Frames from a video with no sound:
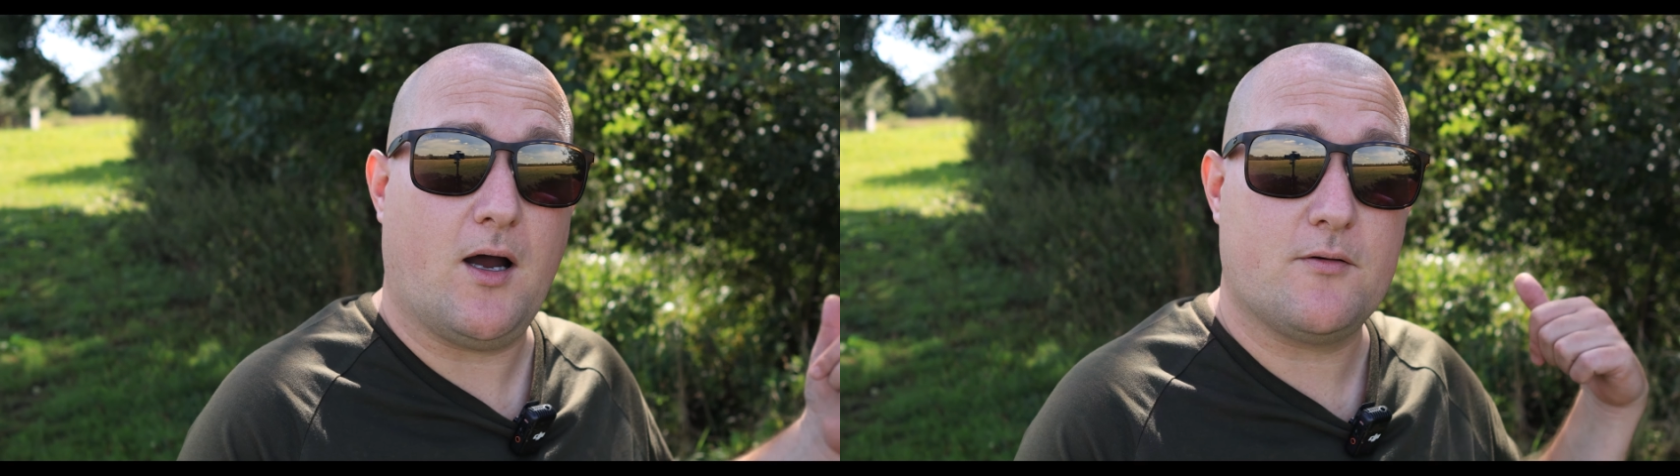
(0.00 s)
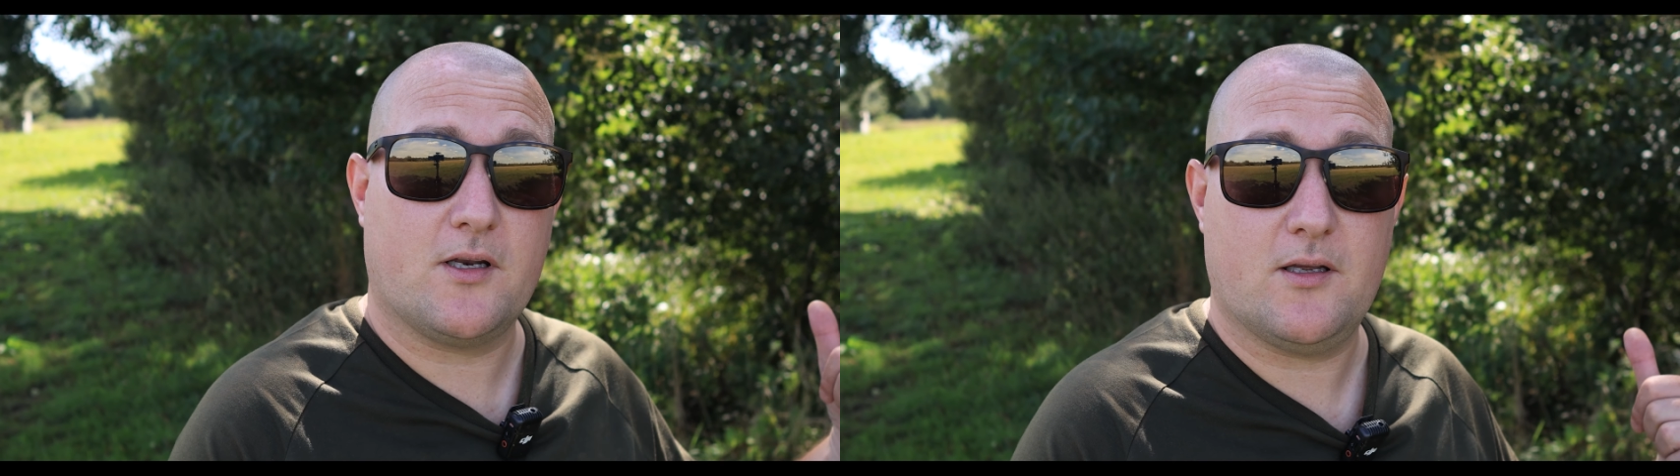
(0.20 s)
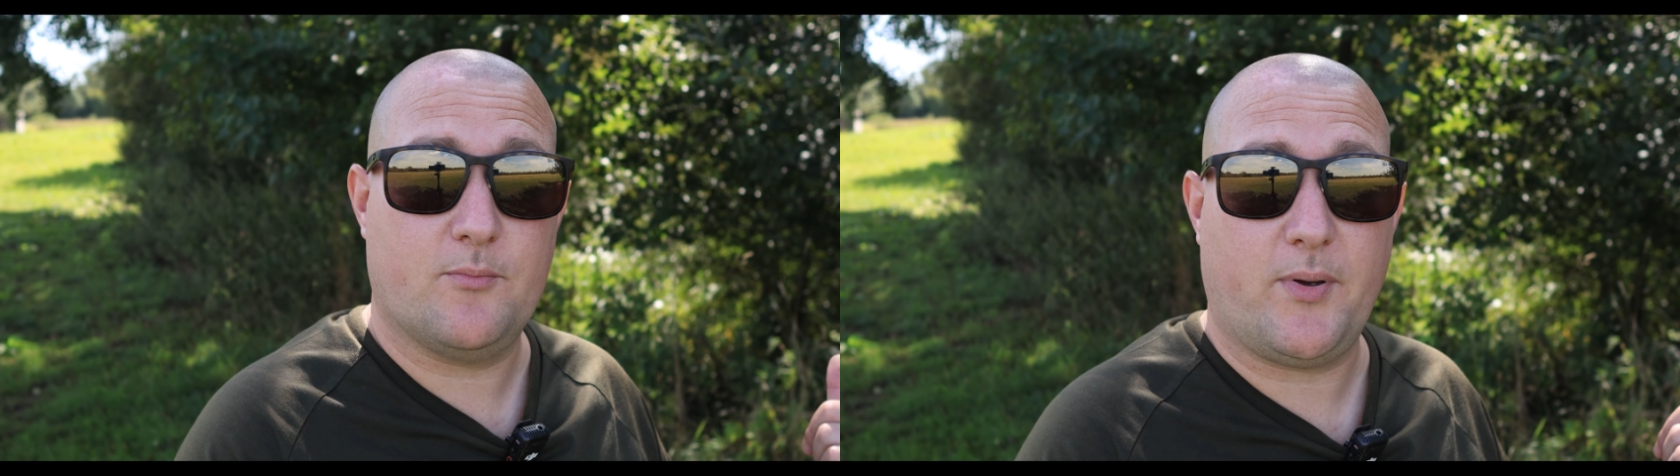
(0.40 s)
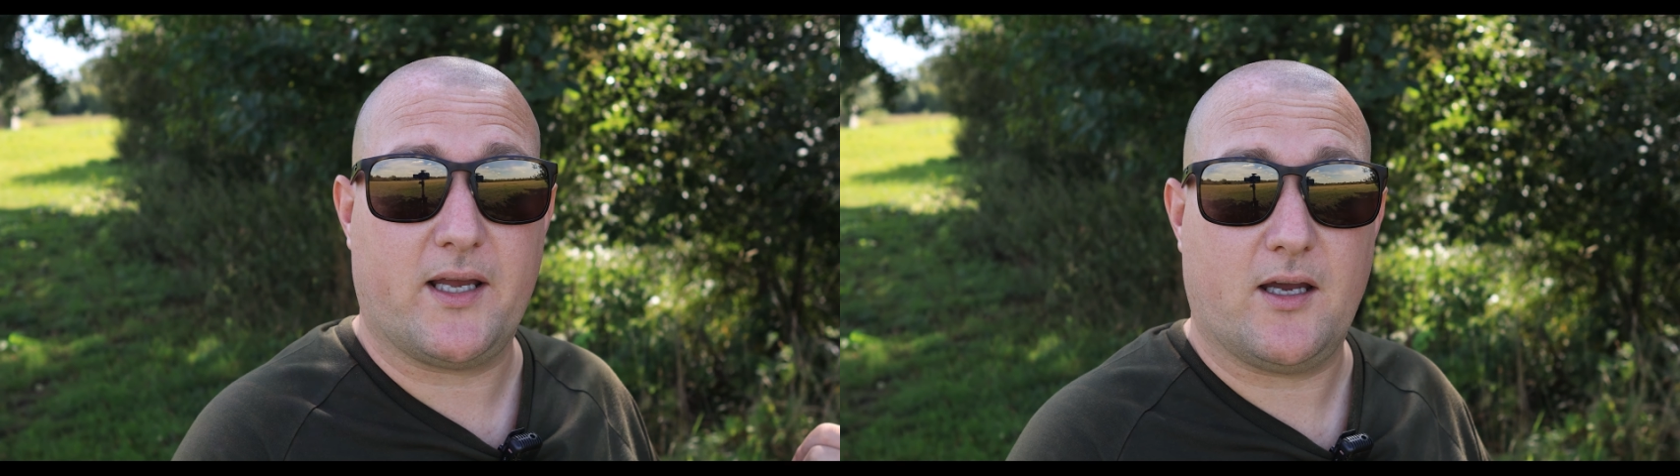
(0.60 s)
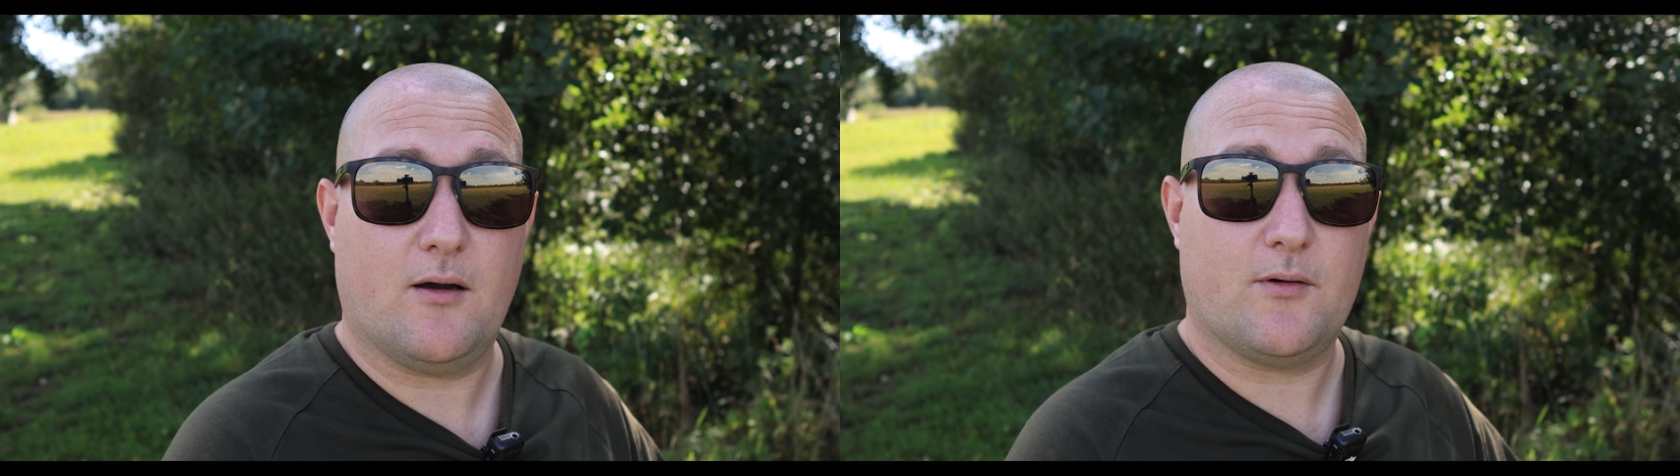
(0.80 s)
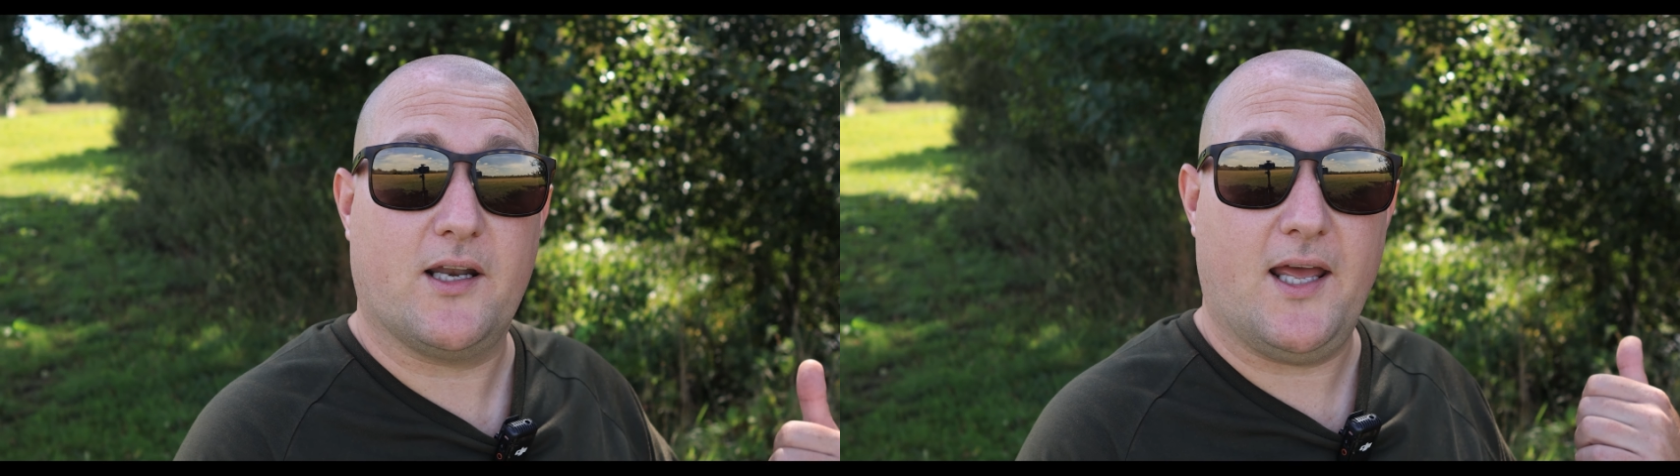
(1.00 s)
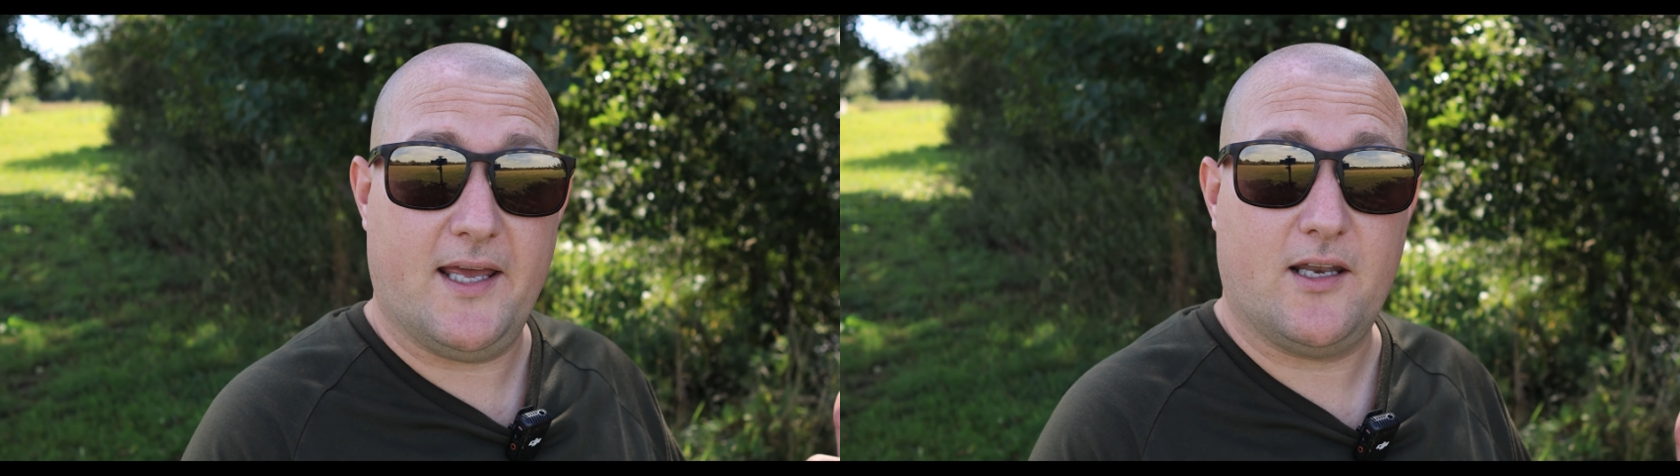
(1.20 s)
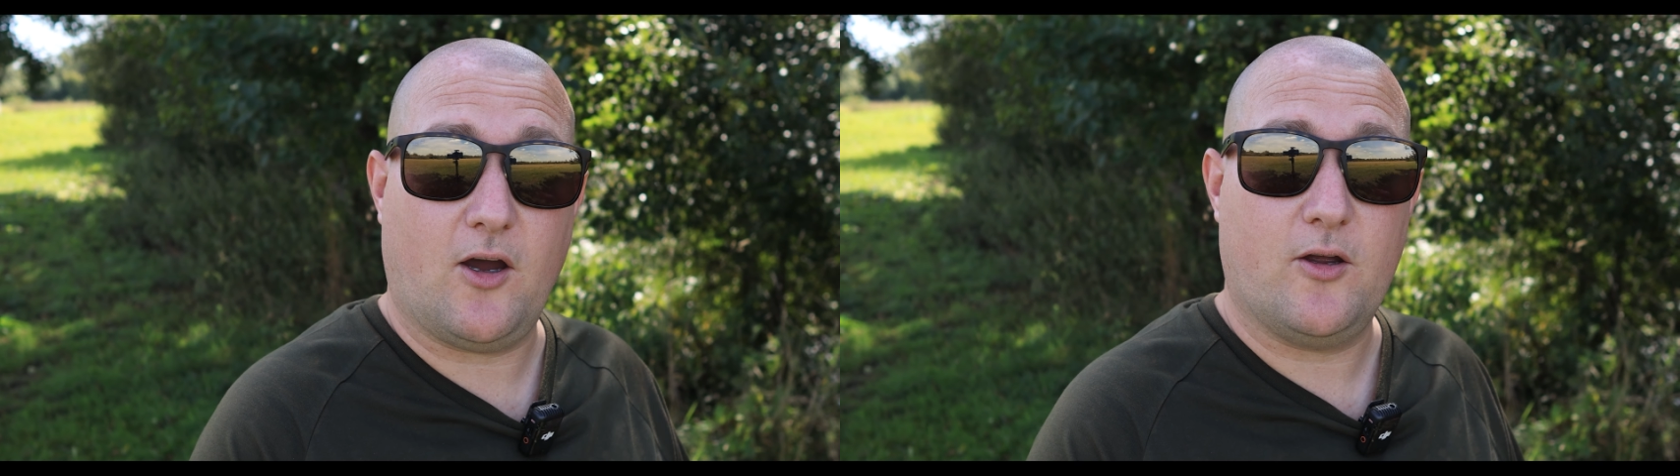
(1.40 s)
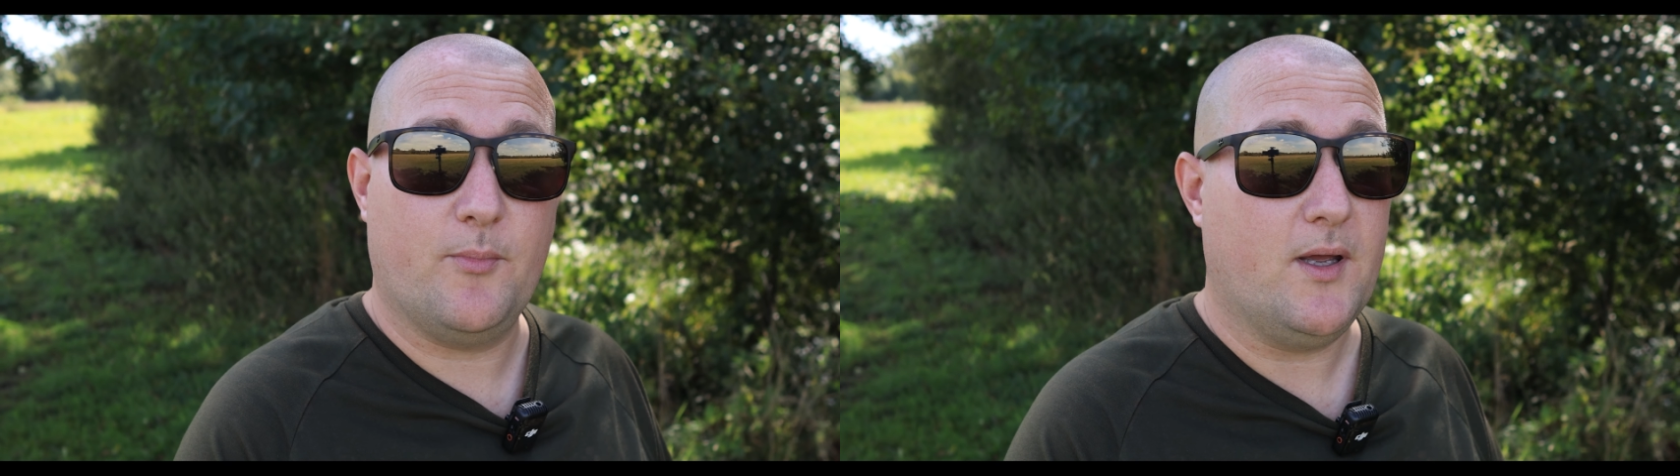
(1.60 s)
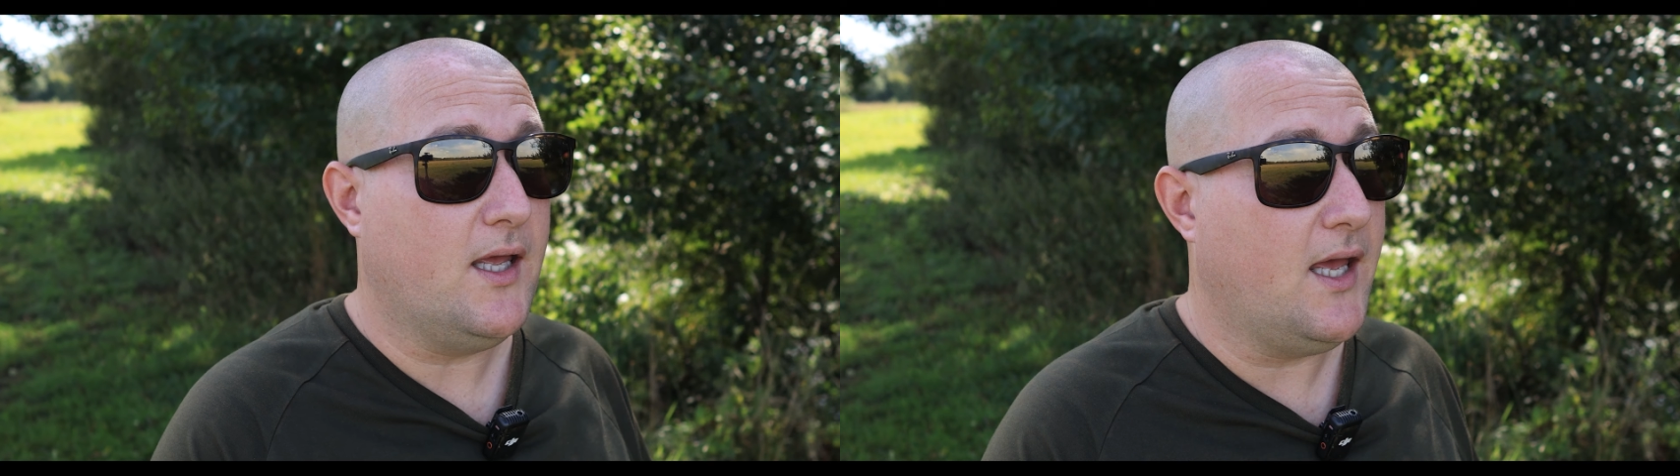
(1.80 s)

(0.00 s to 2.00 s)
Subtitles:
I'm going to pack up, I'm going to head home